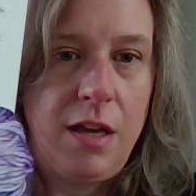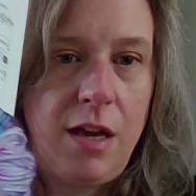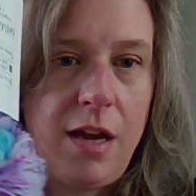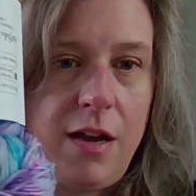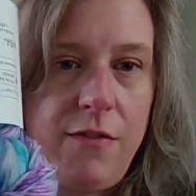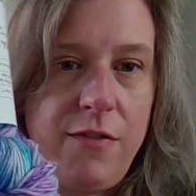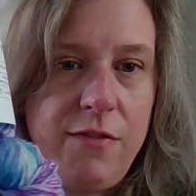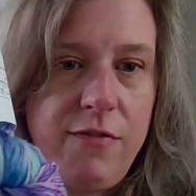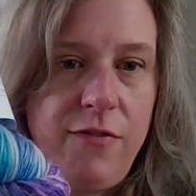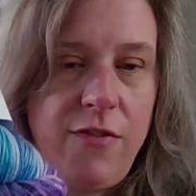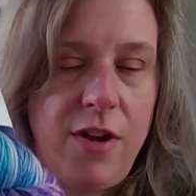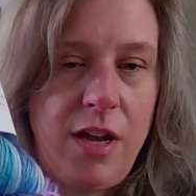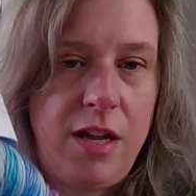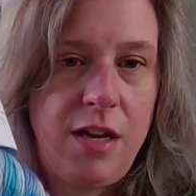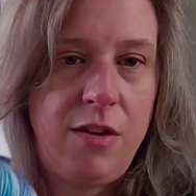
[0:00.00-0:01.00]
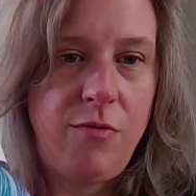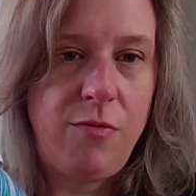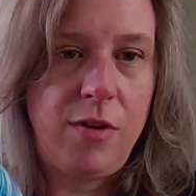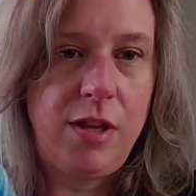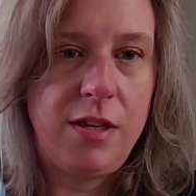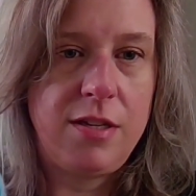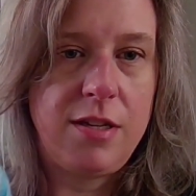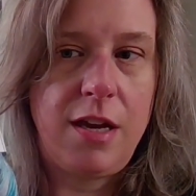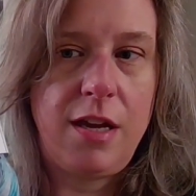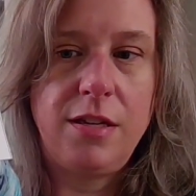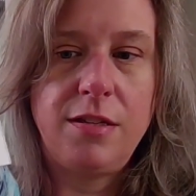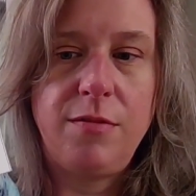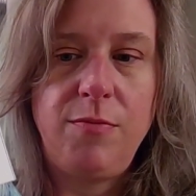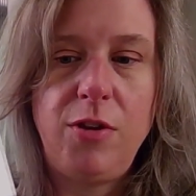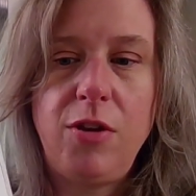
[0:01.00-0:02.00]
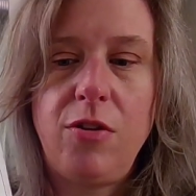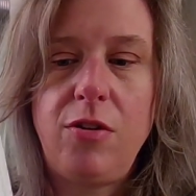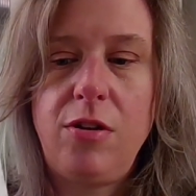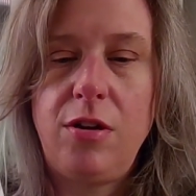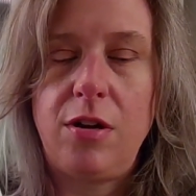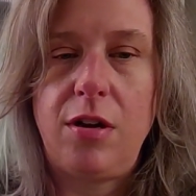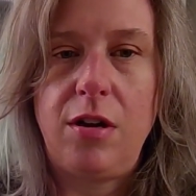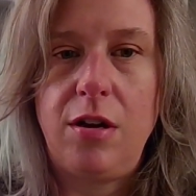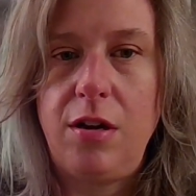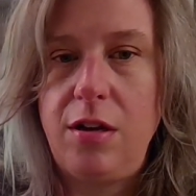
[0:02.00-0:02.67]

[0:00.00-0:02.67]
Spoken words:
having fun with dyeing some yarn.